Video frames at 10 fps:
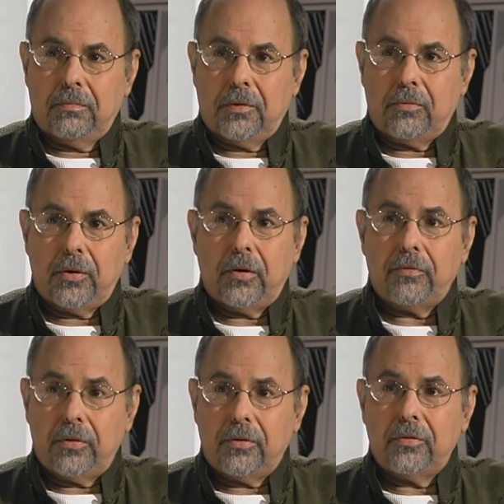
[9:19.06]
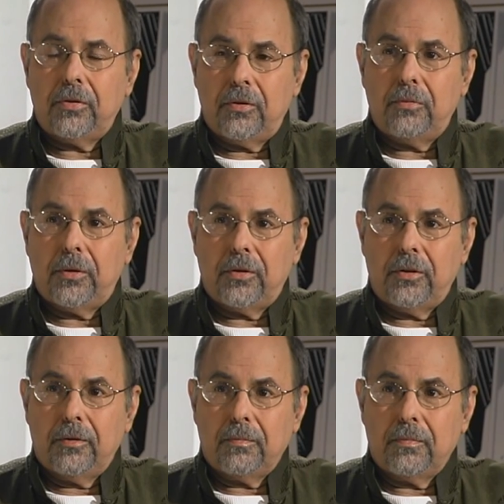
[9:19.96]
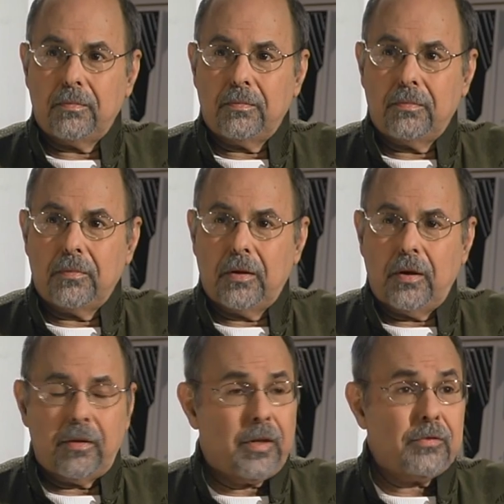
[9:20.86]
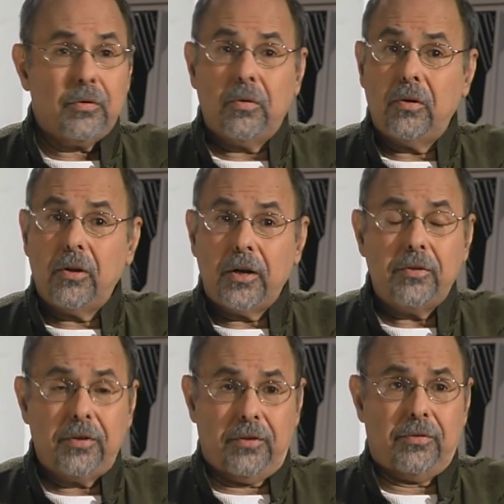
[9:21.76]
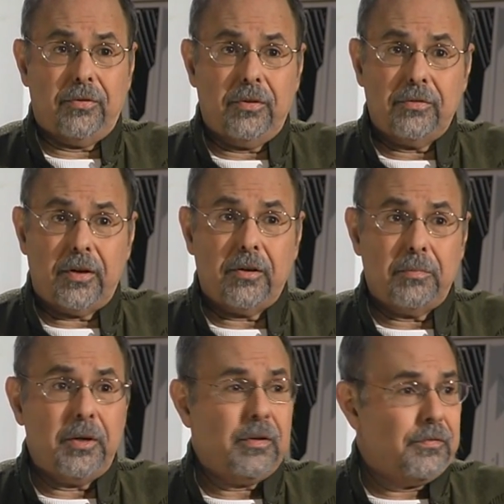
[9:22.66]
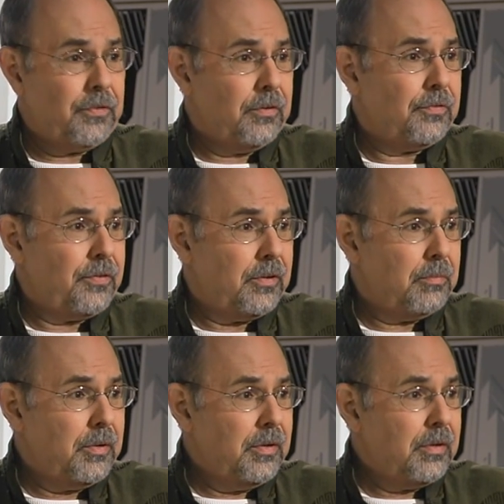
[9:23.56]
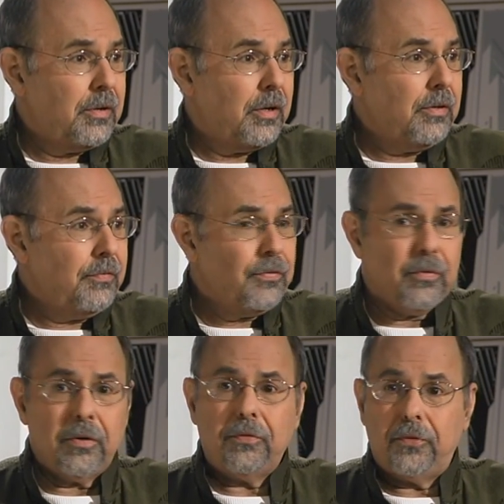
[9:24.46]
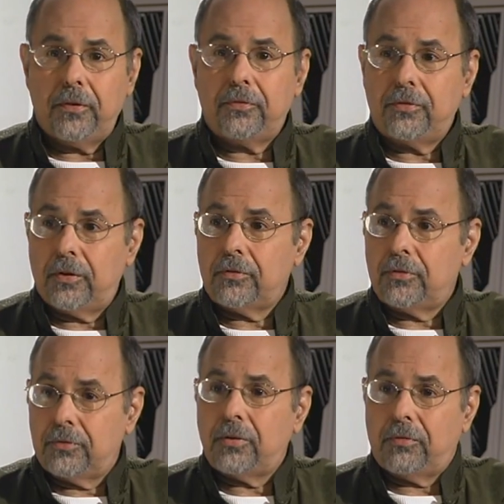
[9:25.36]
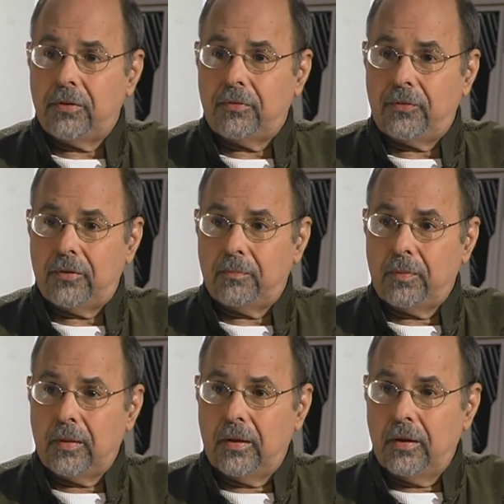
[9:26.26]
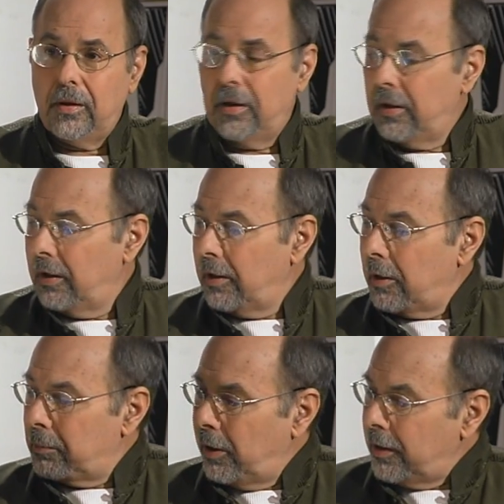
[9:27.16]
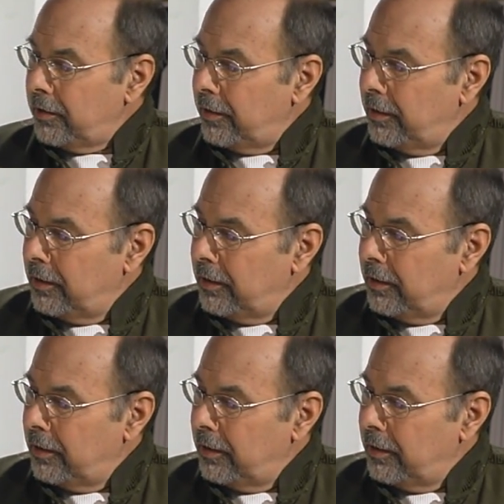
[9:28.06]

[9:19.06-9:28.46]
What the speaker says: when you have little to no money. And that's all I teach, is how to make your first film, not your 4th, 5th, 6th, or 7th film. But